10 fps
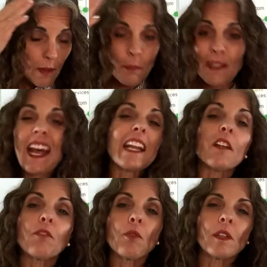but not
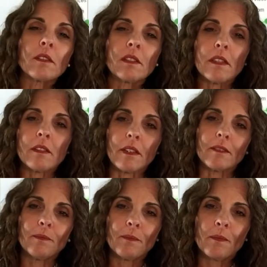everyone sees it.
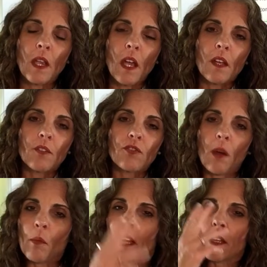
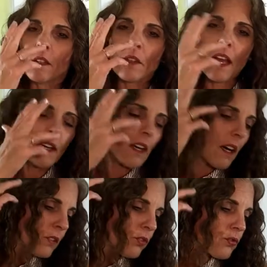Someone on,
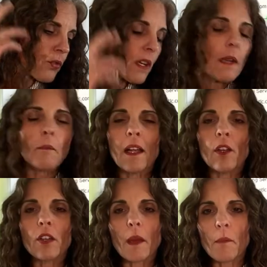on the street might
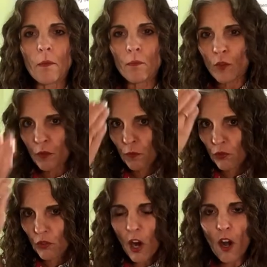look at my beautiful
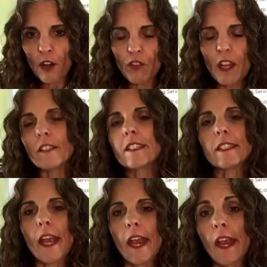scars and
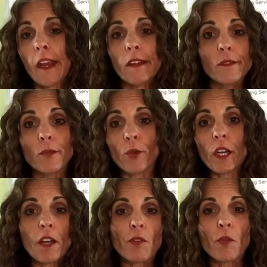say,
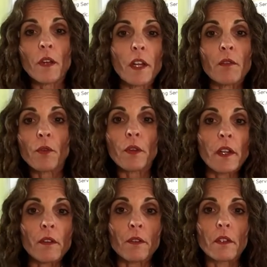whatever, whatever,
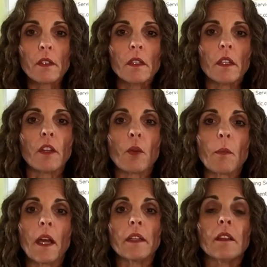whatever, in their
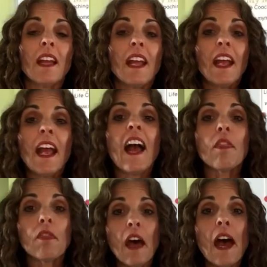mind. And
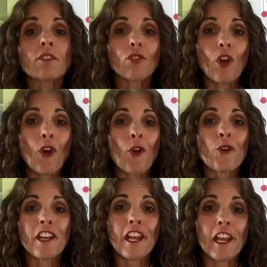that's
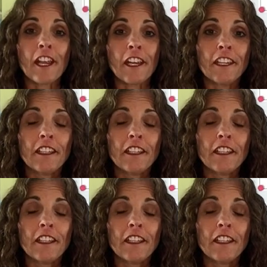okay.